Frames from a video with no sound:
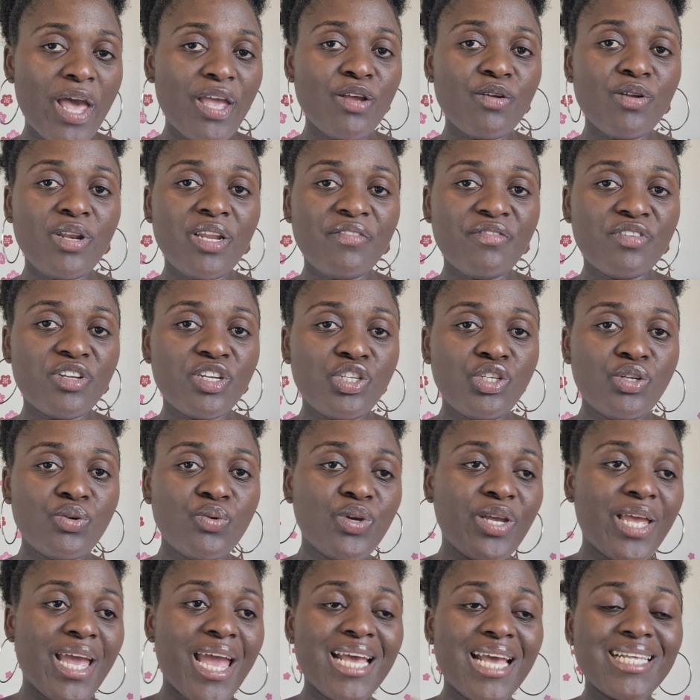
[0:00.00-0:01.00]
you live in the
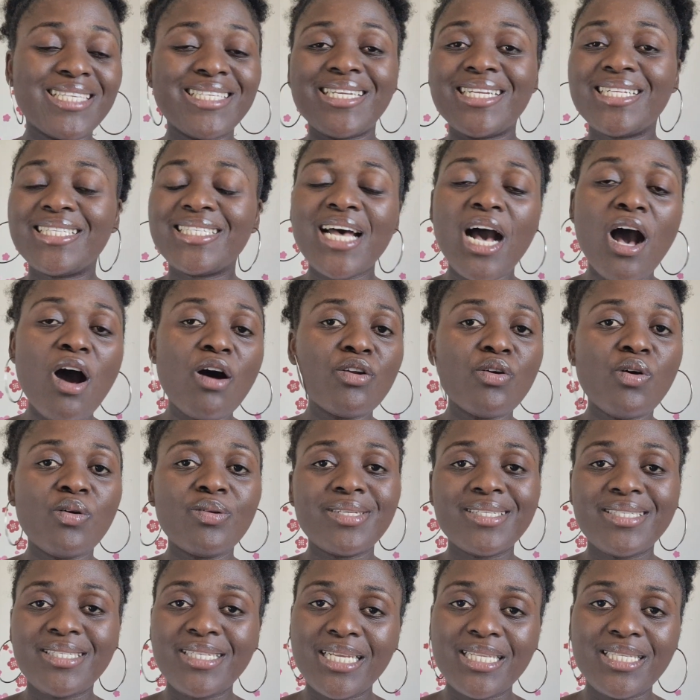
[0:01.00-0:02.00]
UK, so the town or the
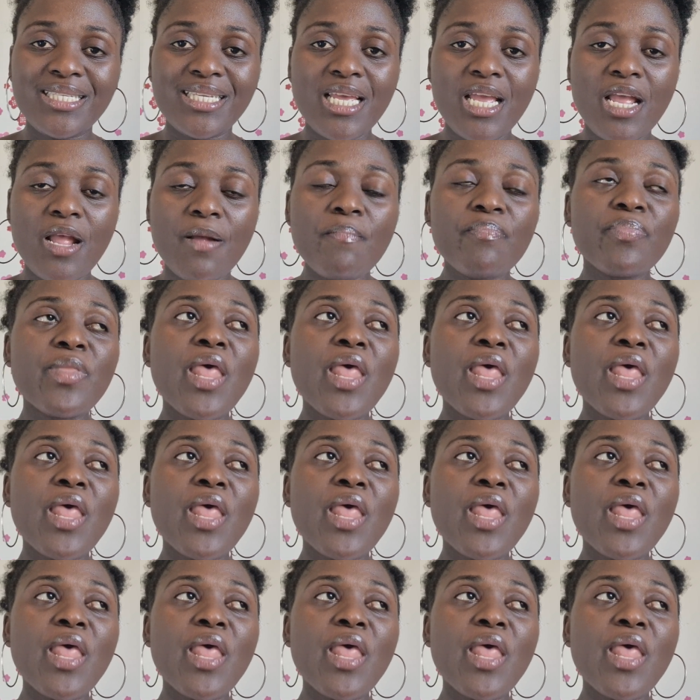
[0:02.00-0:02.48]
city,